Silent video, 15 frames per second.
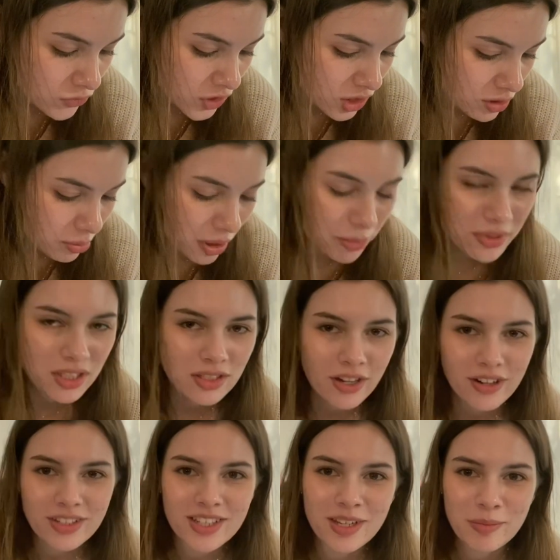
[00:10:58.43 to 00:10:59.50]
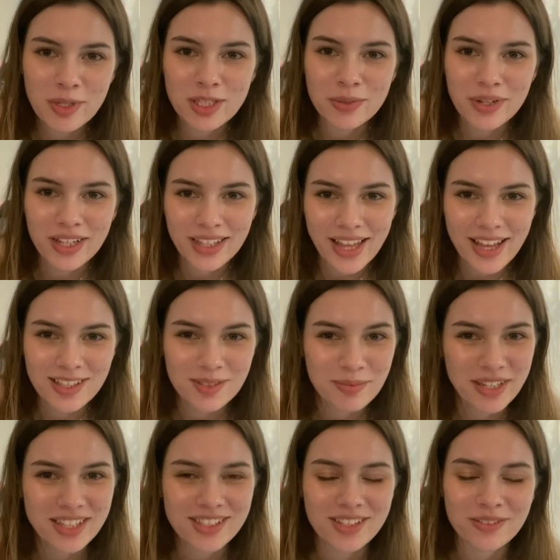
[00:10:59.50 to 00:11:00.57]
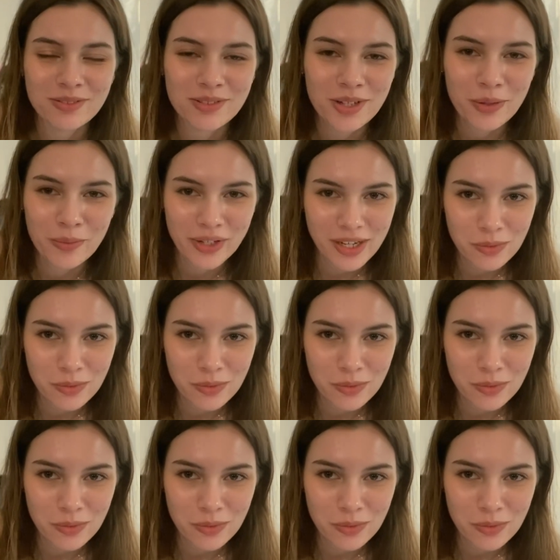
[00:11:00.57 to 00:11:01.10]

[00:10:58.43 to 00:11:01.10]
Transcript: The problem is it's hard to commit to a class because I don't know what I